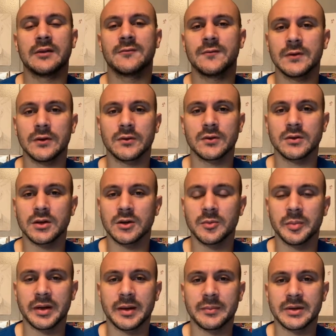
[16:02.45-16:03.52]
field a little
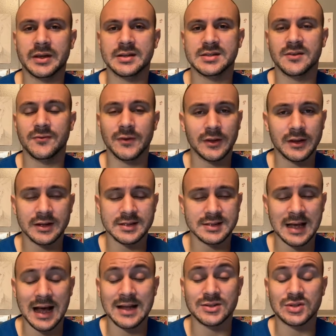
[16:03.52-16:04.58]
bit because the villain has
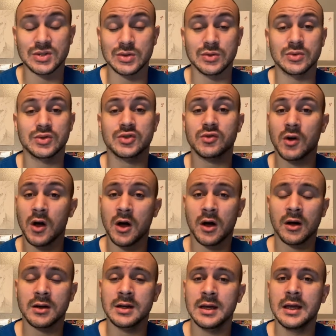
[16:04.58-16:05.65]
gotten too strong,